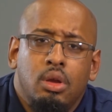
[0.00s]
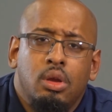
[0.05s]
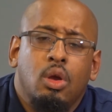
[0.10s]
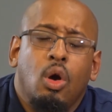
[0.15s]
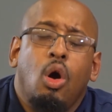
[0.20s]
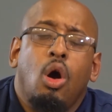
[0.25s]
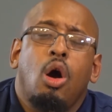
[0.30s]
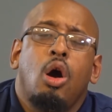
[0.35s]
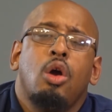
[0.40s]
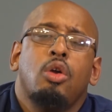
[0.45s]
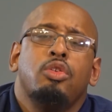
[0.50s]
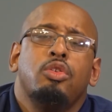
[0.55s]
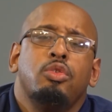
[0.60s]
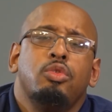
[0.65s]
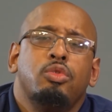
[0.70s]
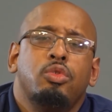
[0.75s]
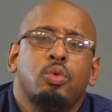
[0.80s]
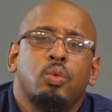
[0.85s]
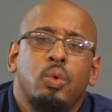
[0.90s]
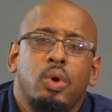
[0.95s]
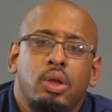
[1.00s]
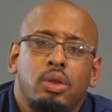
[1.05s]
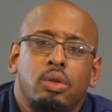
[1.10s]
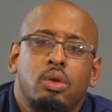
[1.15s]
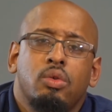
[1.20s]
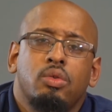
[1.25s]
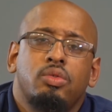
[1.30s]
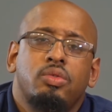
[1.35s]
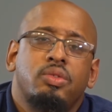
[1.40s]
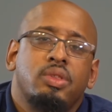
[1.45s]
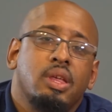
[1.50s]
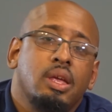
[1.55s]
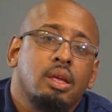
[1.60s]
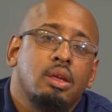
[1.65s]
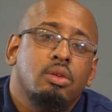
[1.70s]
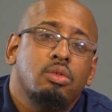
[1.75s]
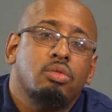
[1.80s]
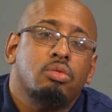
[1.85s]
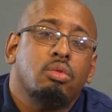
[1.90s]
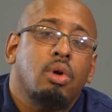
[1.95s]
Are you doing those
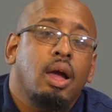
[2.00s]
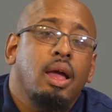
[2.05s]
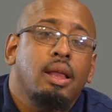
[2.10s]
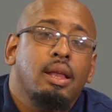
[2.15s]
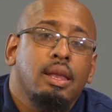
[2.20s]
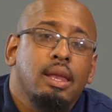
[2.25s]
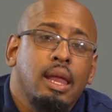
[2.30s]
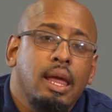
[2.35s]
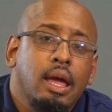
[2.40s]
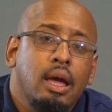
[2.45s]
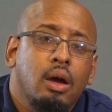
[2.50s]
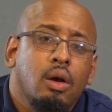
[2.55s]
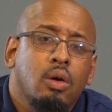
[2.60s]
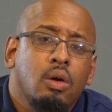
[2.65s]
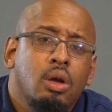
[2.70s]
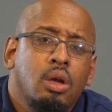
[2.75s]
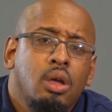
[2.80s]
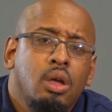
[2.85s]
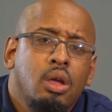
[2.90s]
things right now?